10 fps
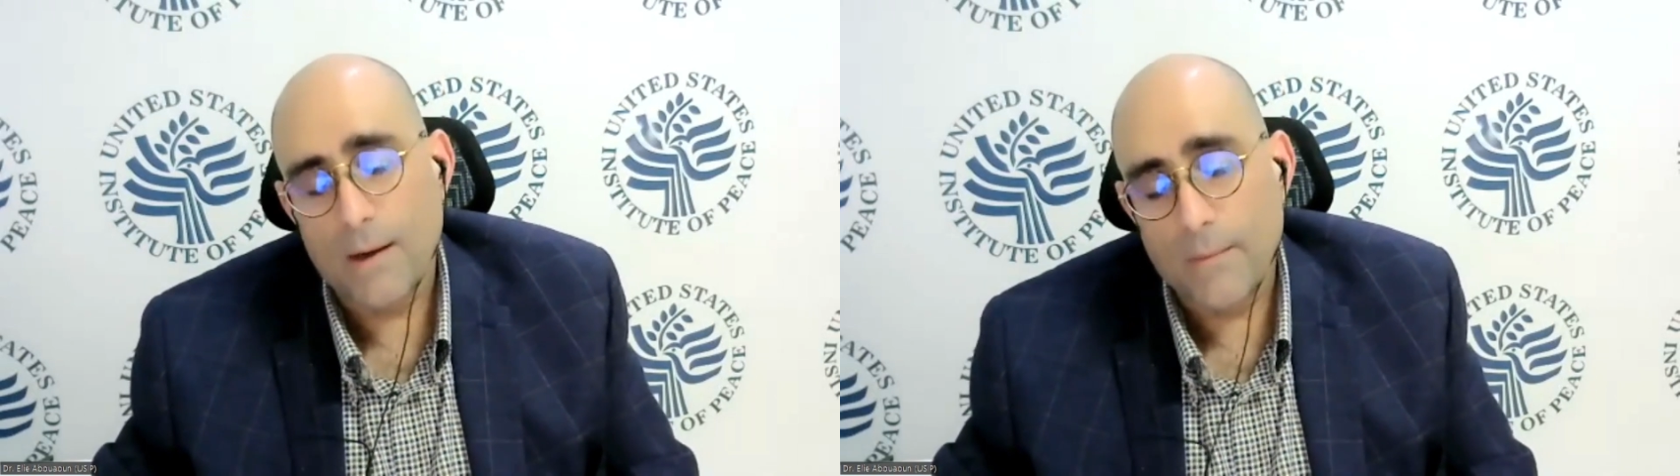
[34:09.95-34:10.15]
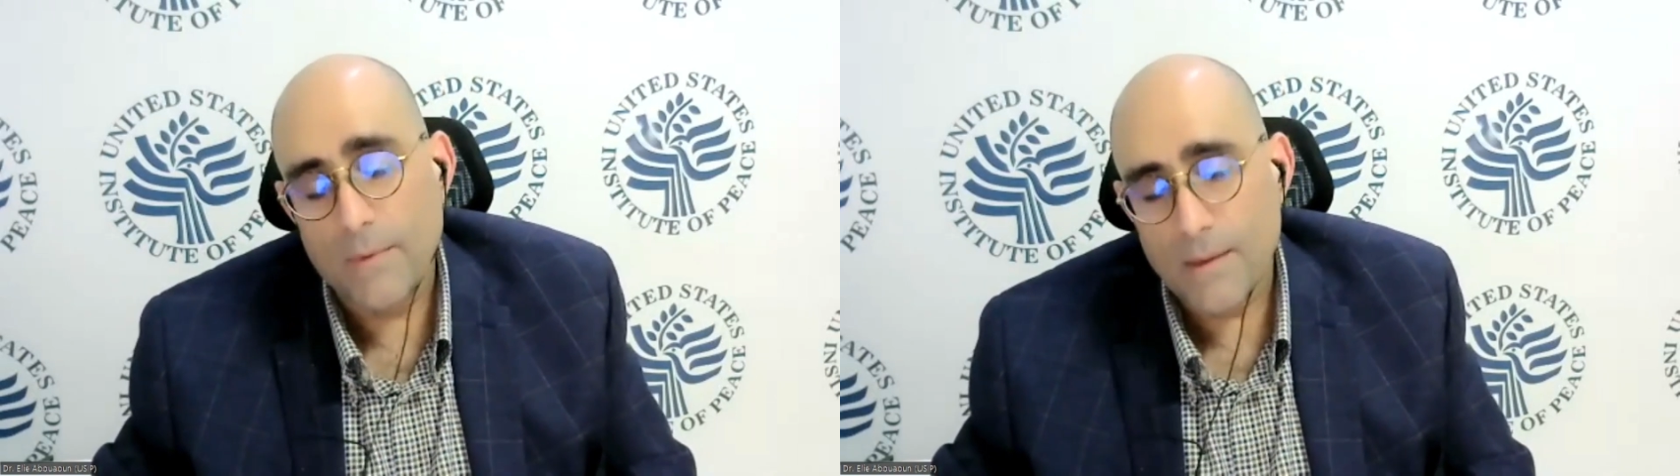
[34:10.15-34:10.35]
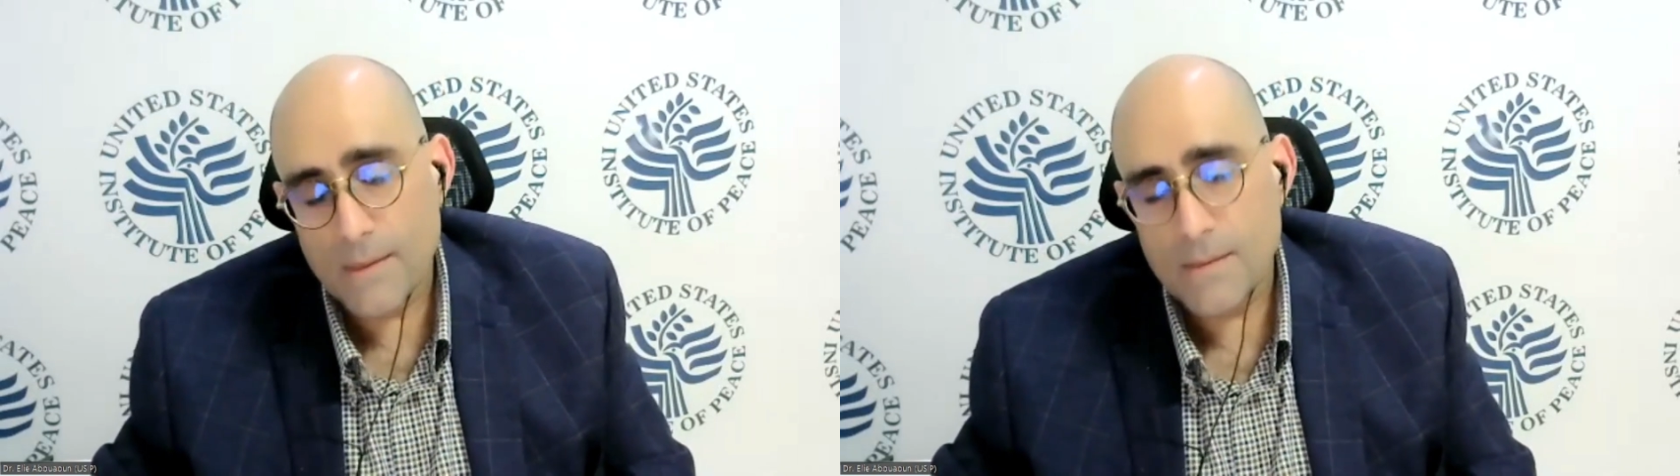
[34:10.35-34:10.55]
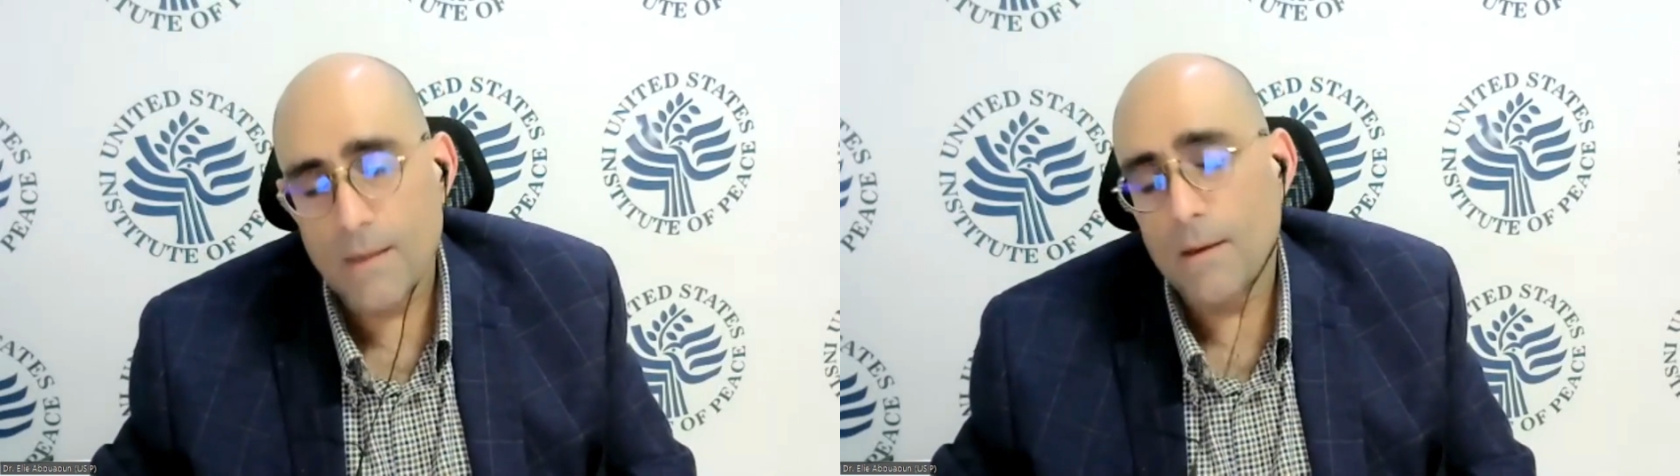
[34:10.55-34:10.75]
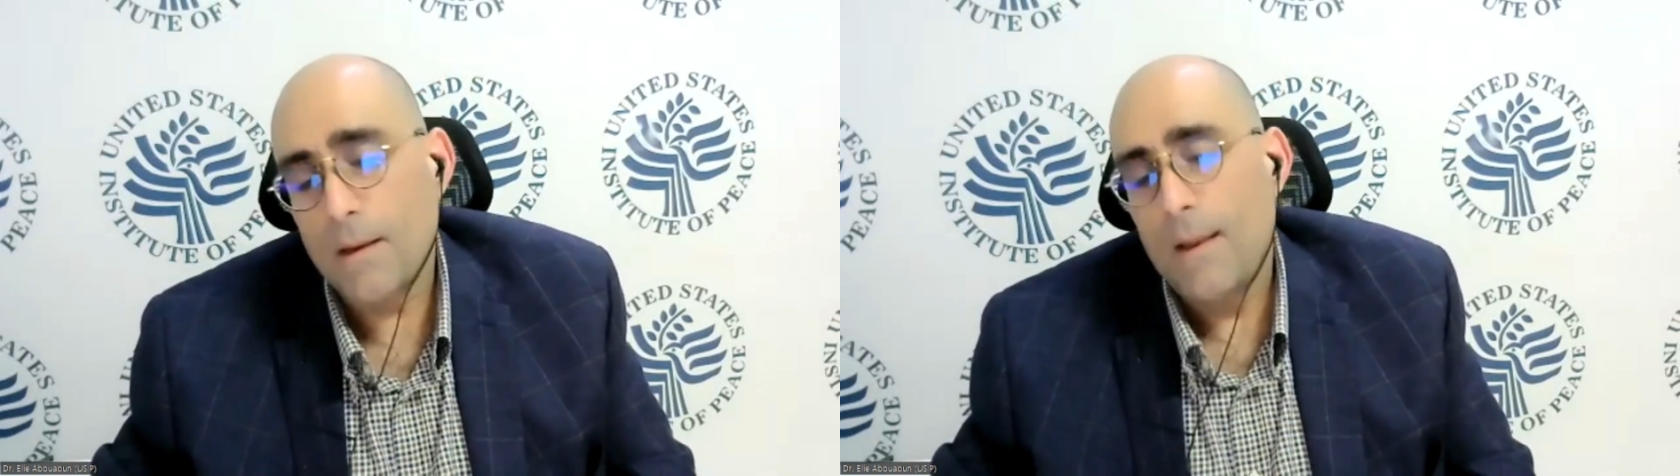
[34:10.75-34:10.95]
I mean, there's
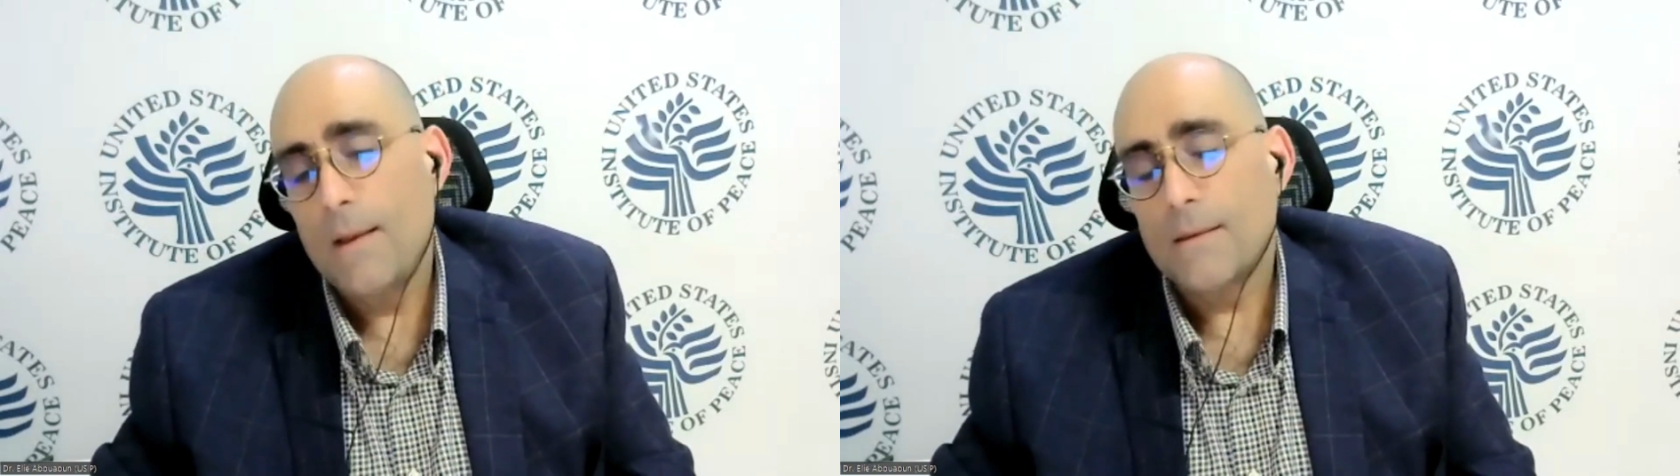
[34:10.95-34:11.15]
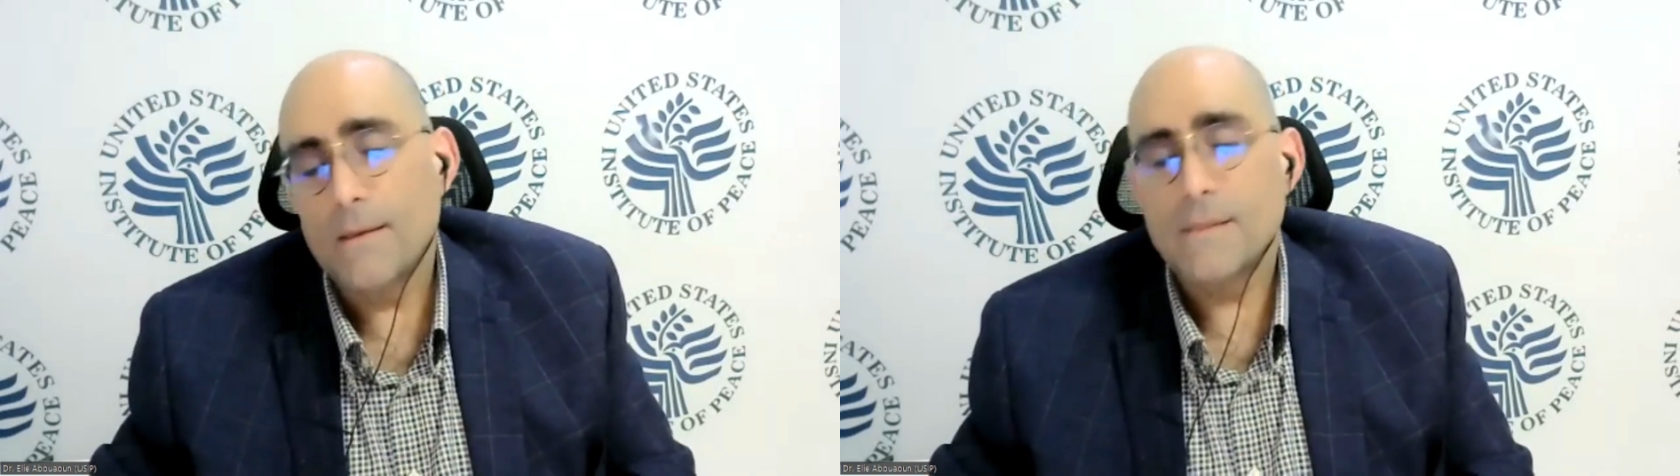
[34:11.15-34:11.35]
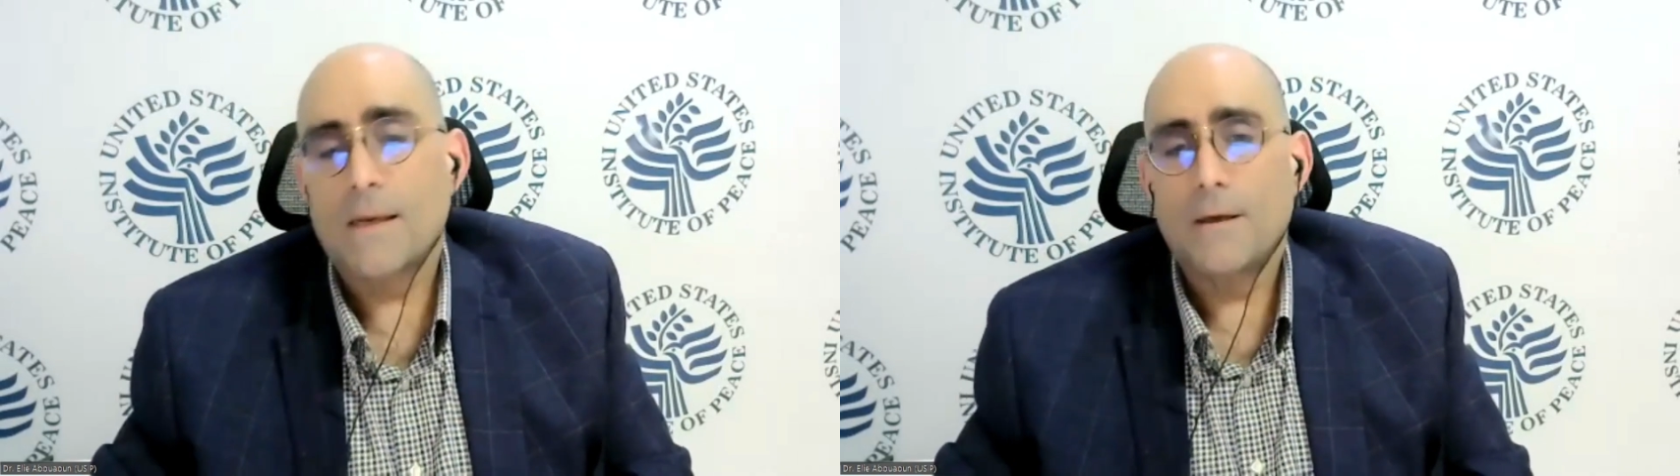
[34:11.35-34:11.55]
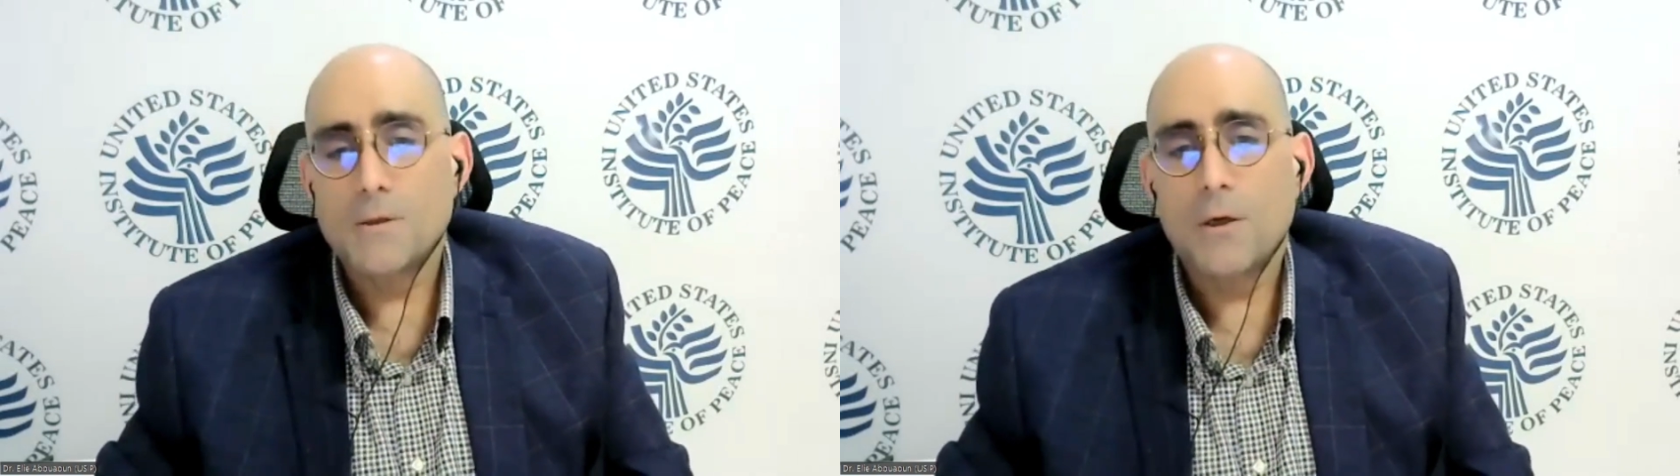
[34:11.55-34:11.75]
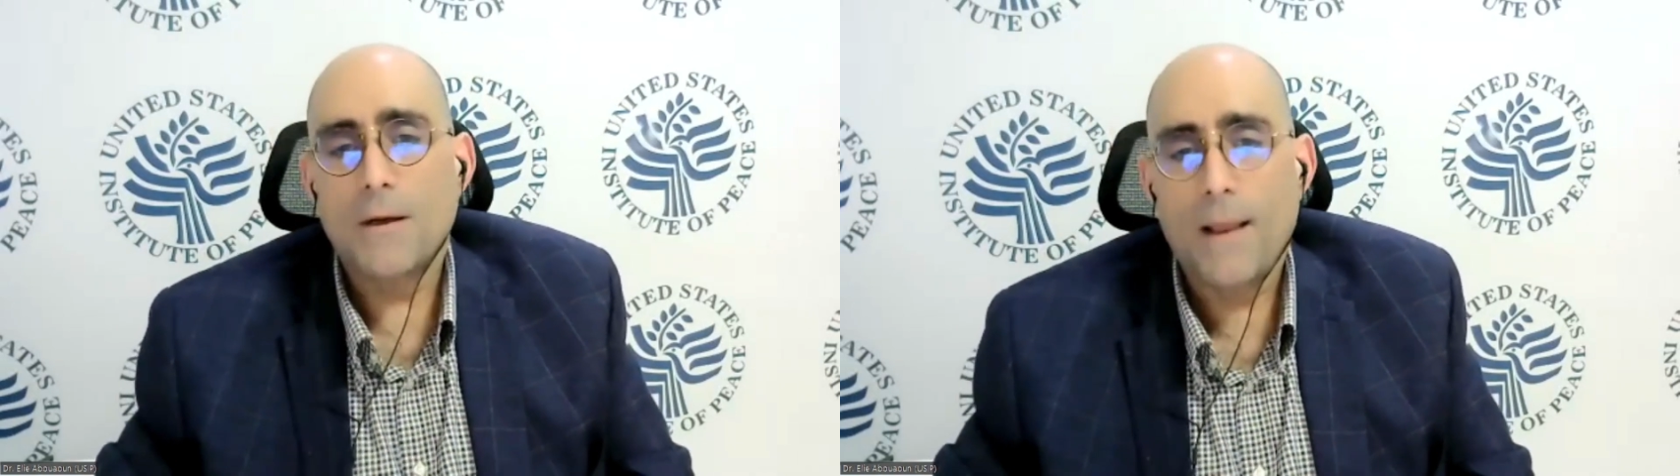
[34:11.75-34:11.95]
a
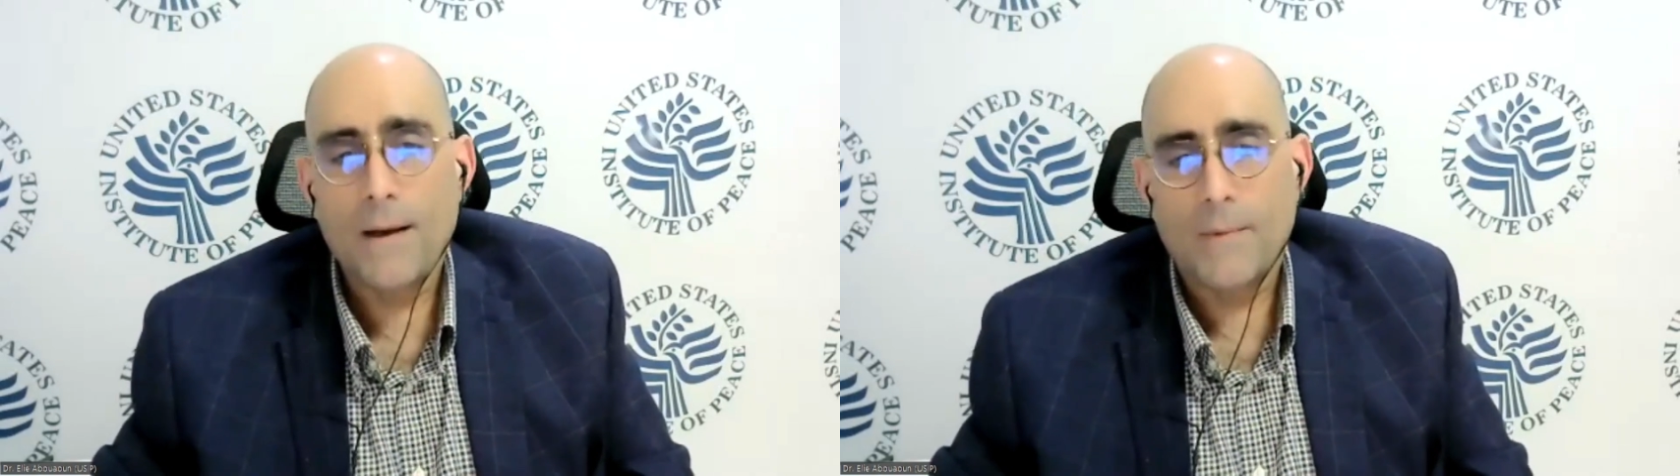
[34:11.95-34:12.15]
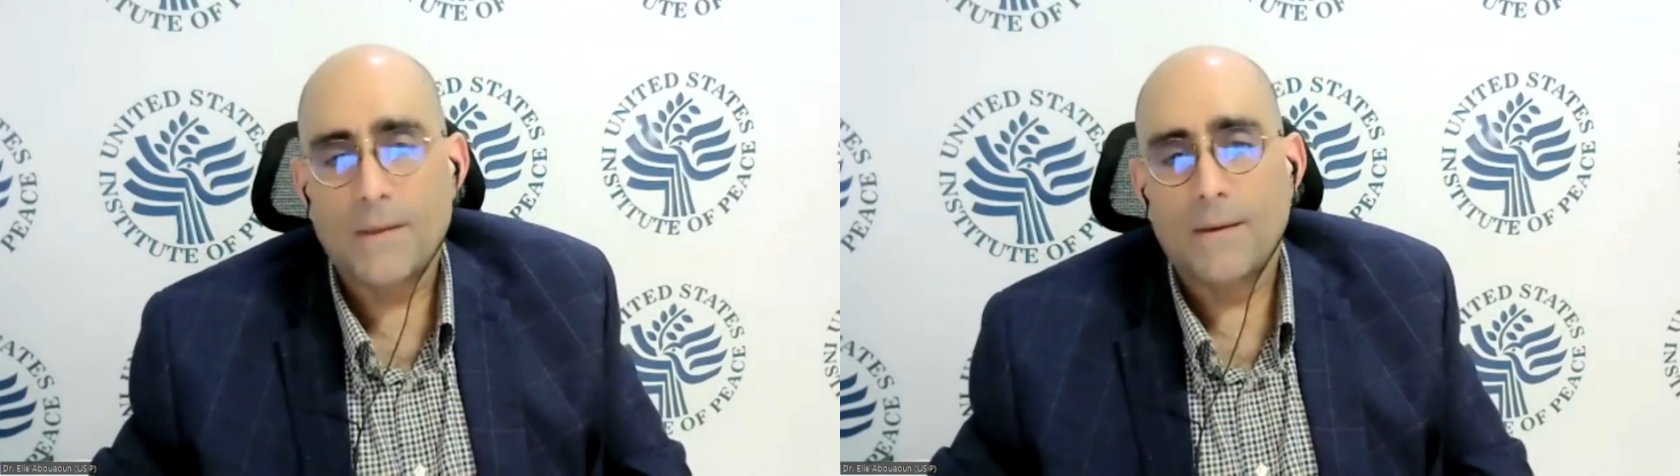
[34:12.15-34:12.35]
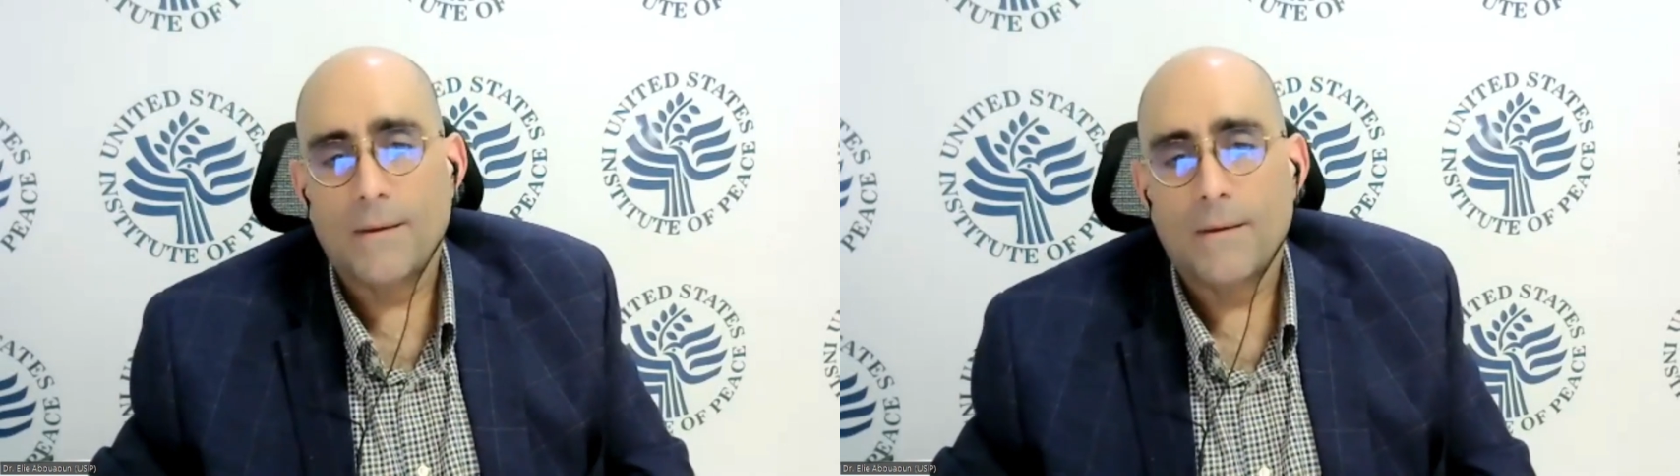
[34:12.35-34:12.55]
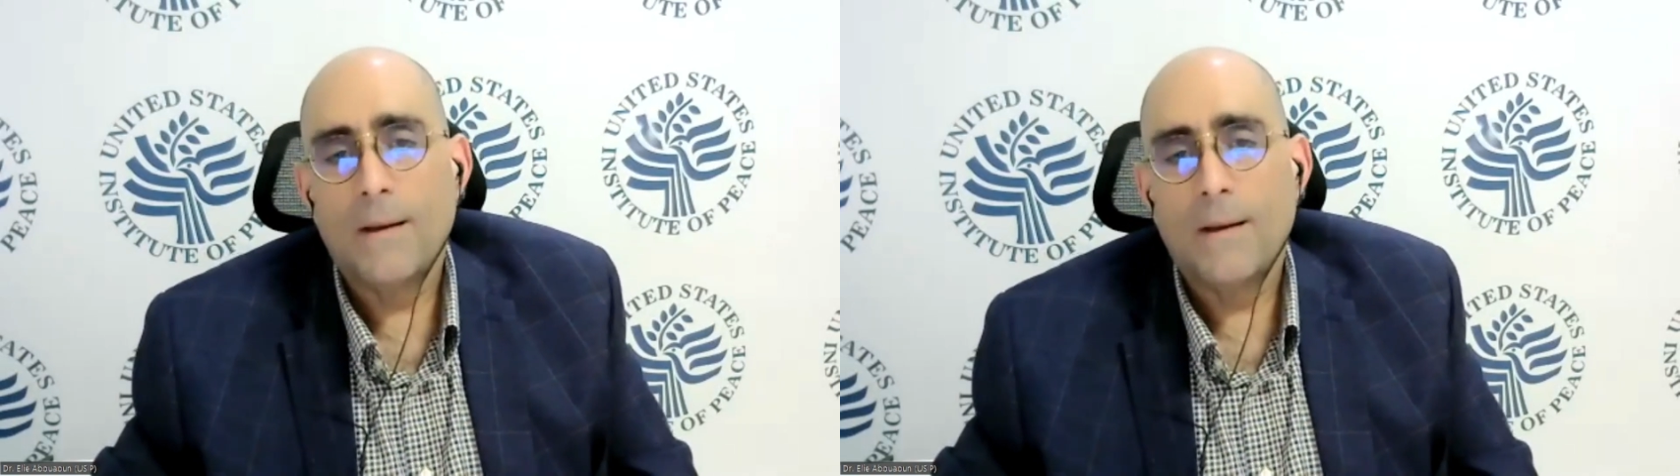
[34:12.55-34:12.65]
cultural element here.